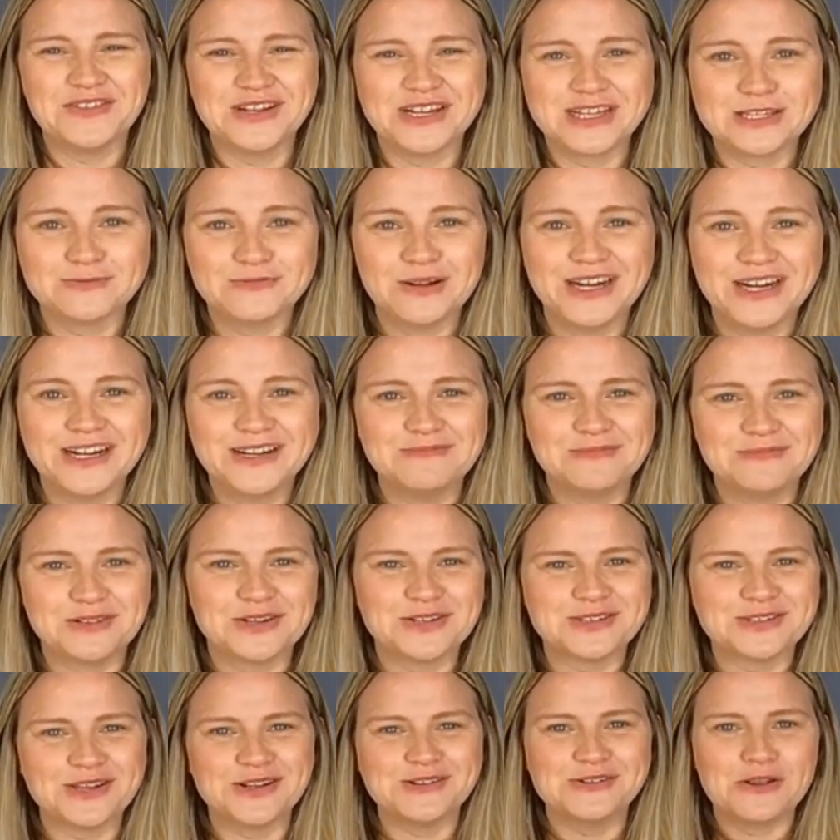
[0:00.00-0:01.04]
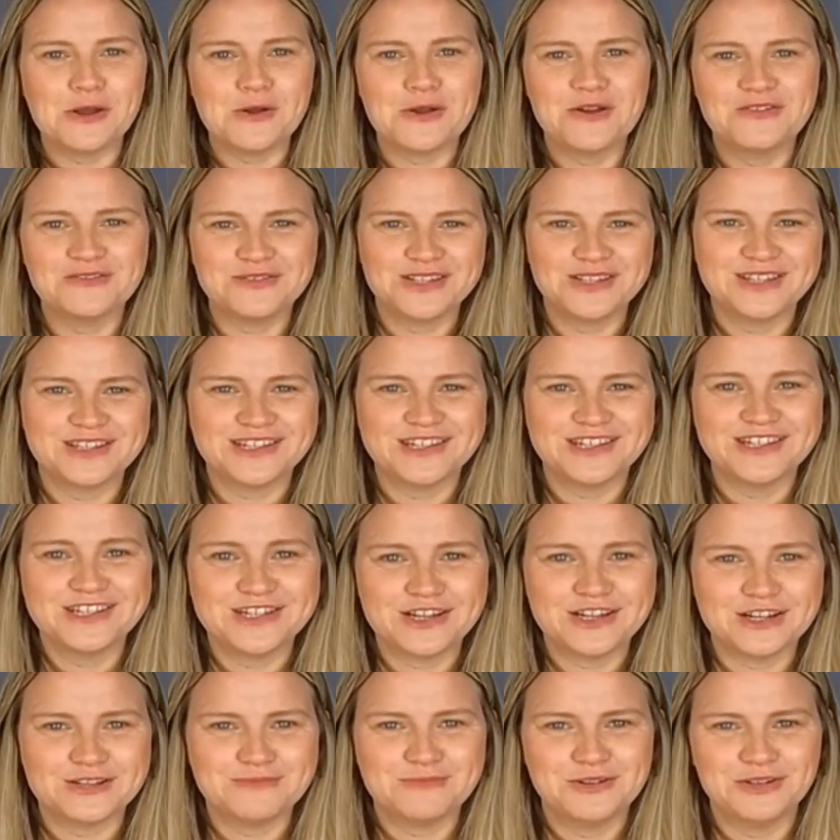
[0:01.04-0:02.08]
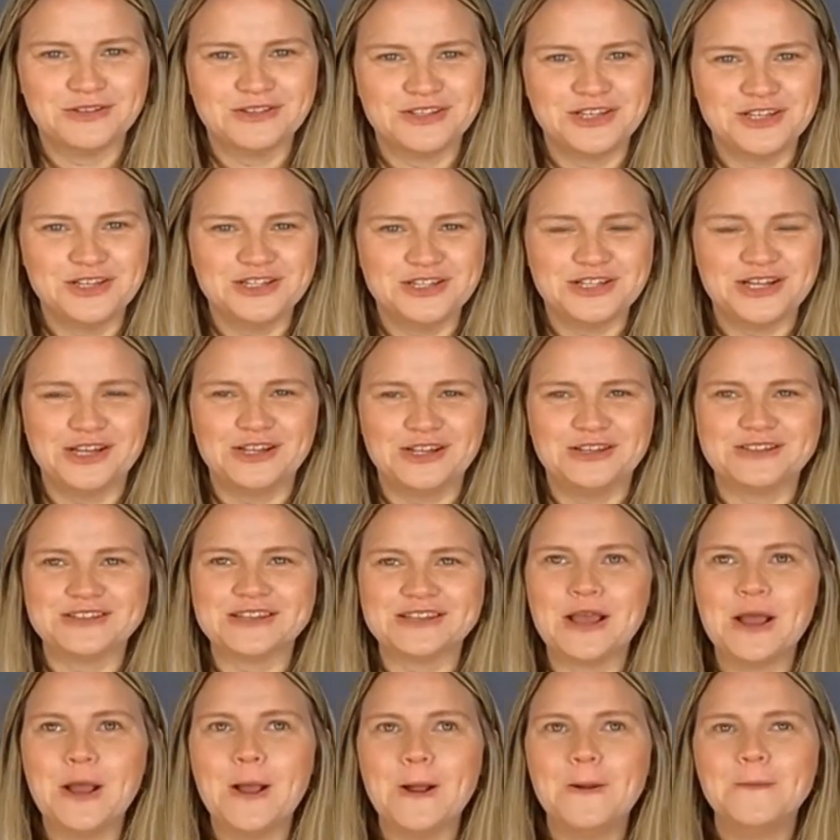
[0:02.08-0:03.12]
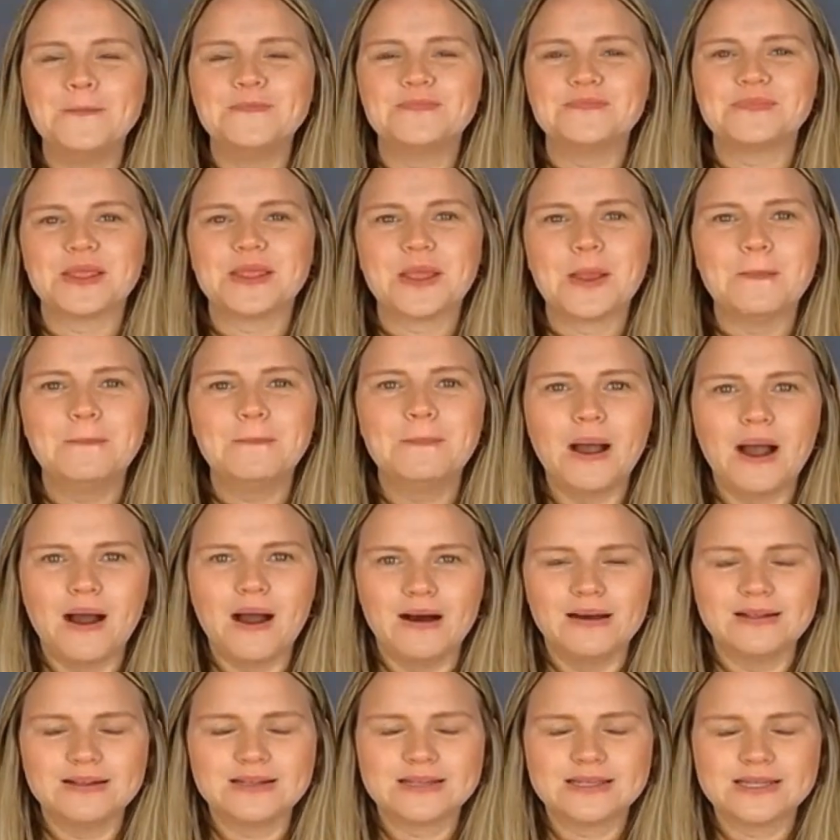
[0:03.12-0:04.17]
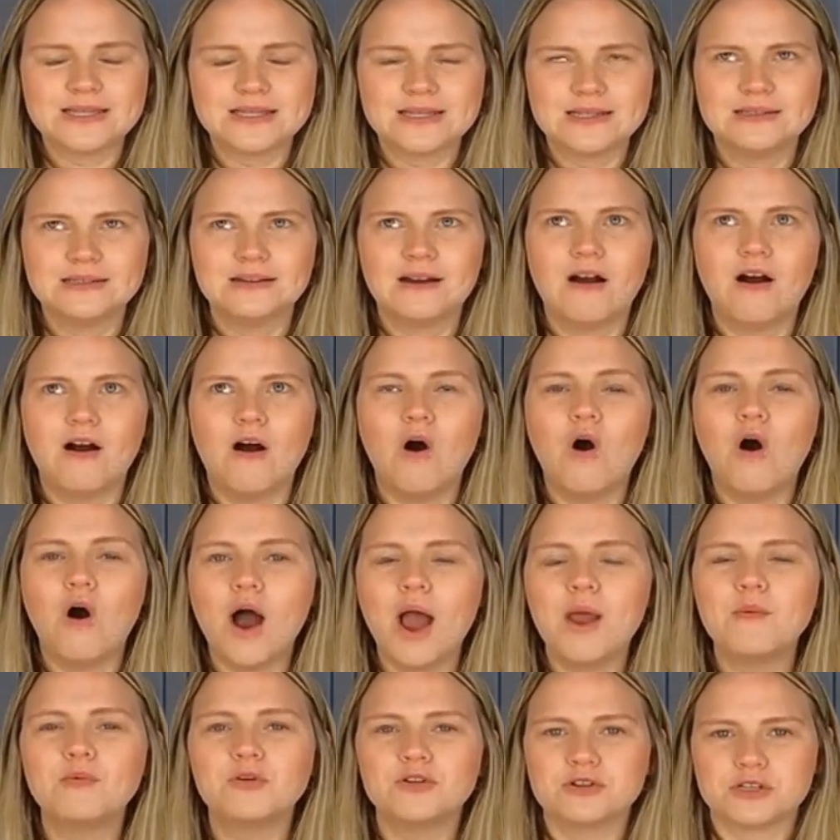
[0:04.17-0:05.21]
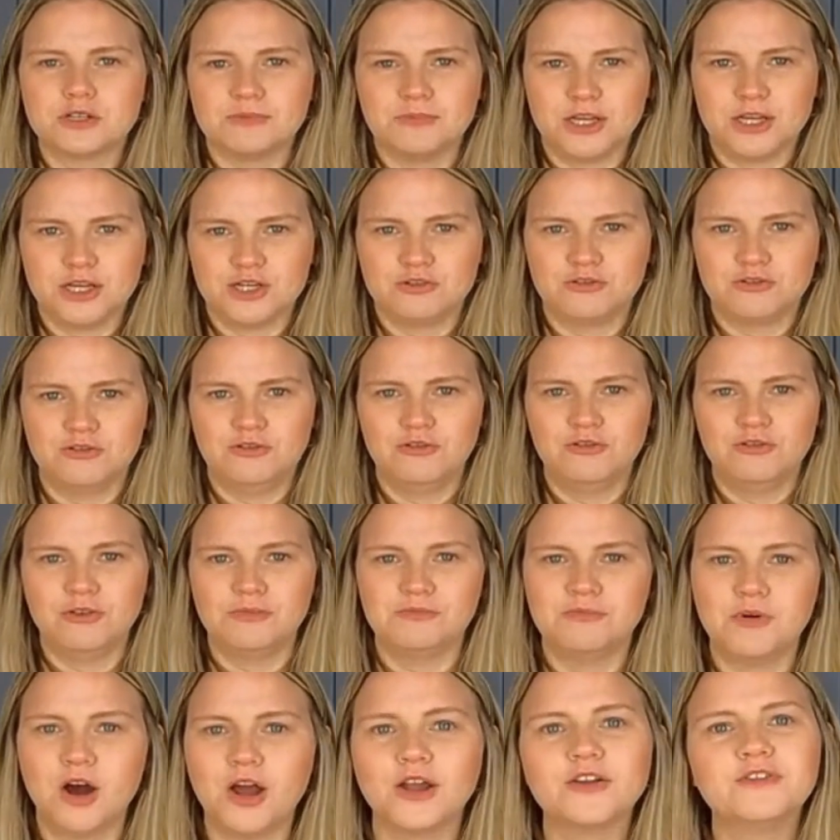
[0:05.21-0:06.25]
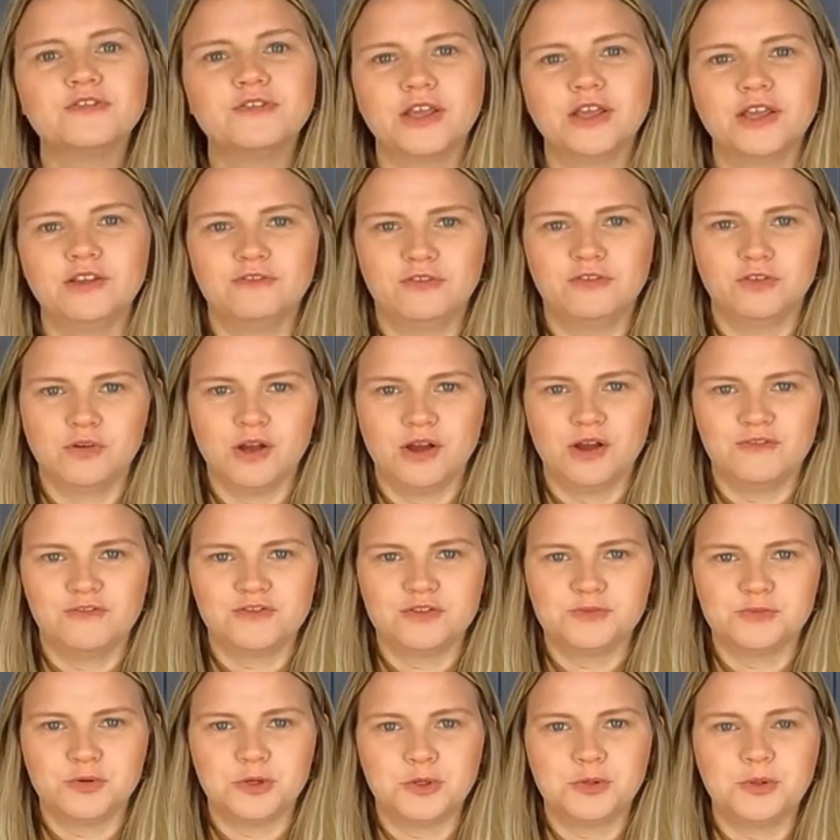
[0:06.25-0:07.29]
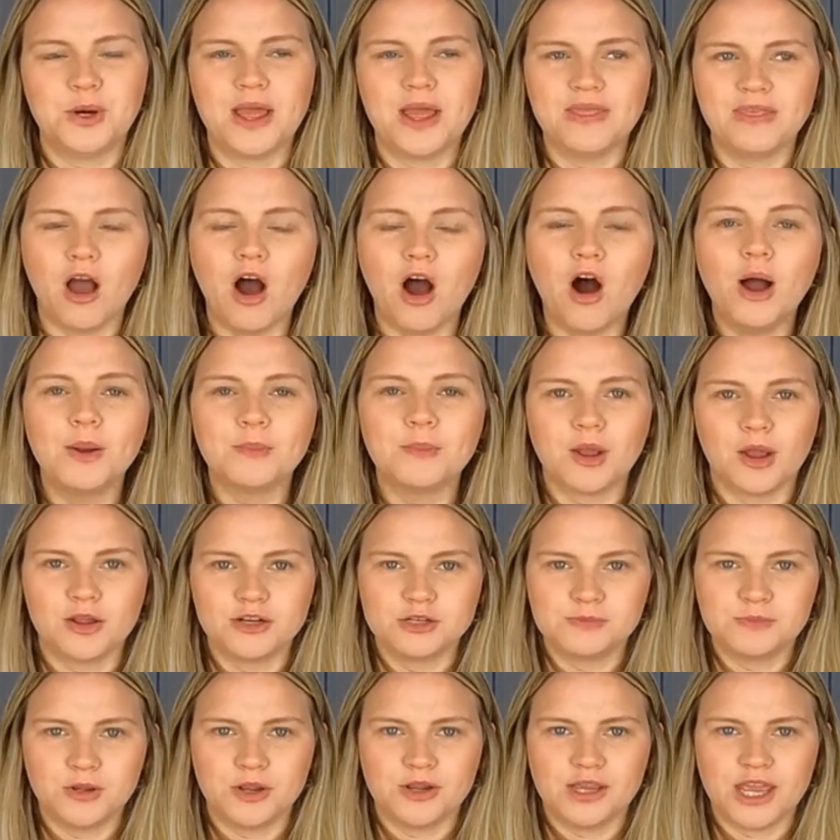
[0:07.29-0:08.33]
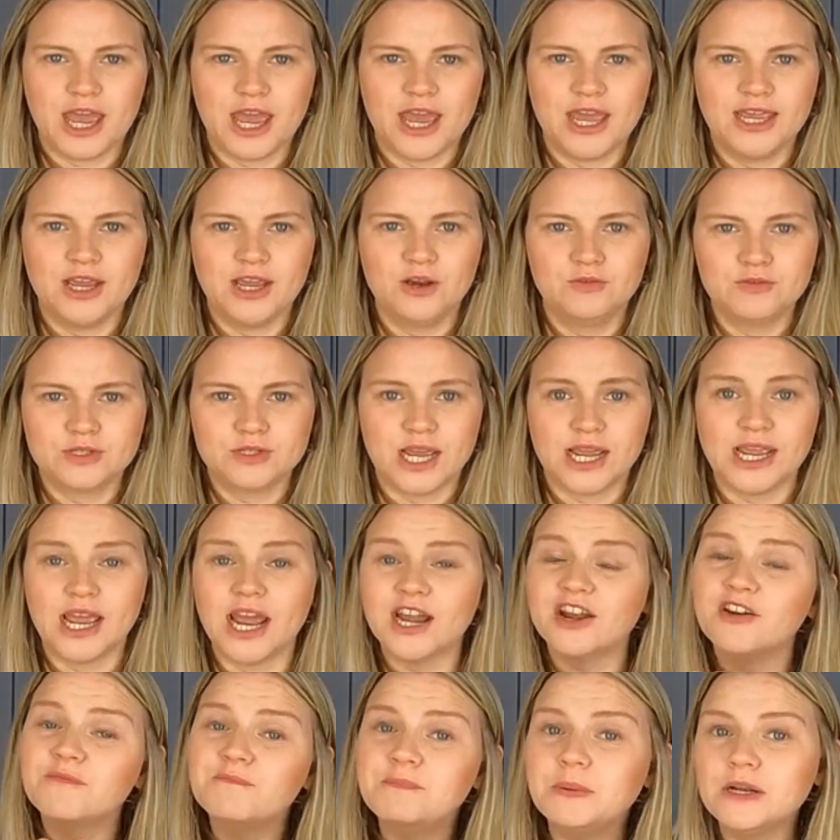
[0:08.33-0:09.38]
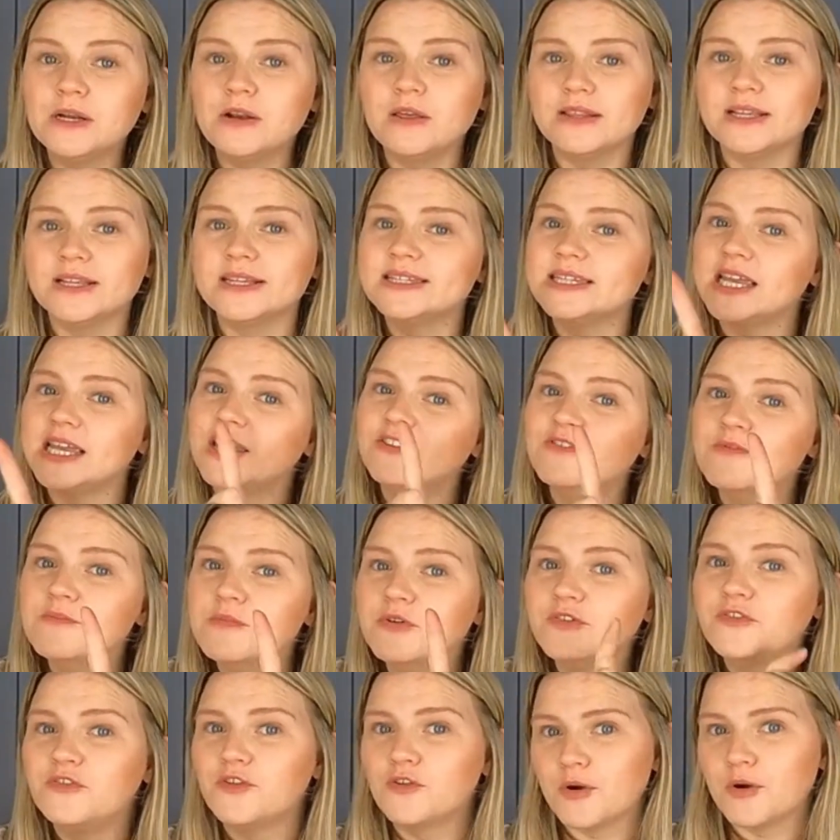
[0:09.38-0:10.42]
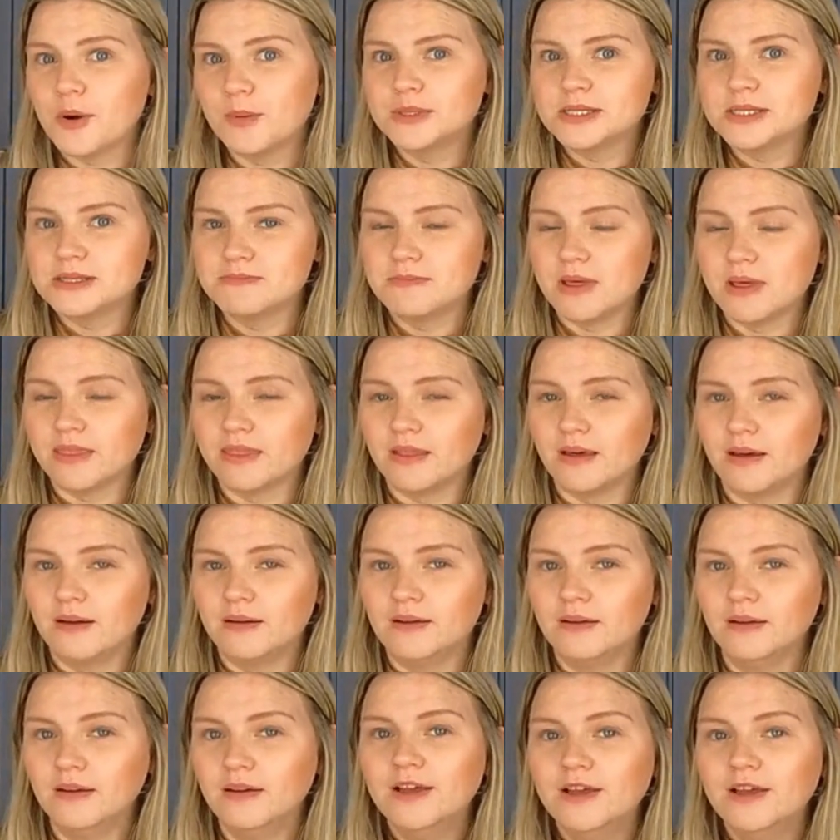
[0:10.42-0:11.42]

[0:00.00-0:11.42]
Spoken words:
over explaining because I know everyone's going to judge me on these shoes, but I want to make sure that my feet feel comfortable and that I'm going to be okay all day. And I've been like this even before I was a mother.